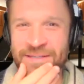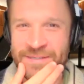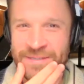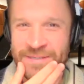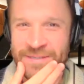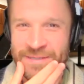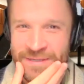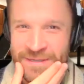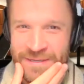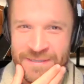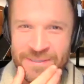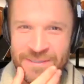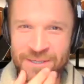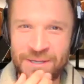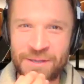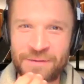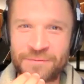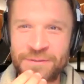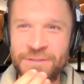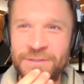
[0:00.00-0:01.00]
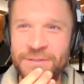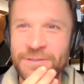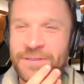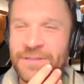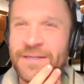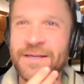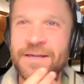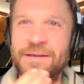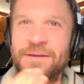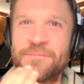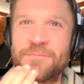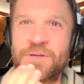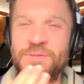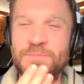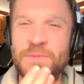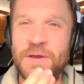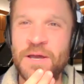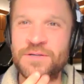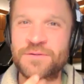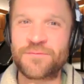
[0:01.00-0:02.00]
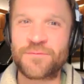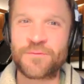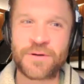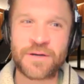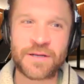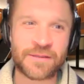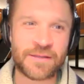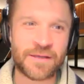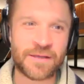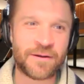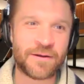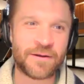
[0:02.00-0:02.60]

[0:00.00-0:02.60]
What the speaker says: a clever little mishmash of wording there,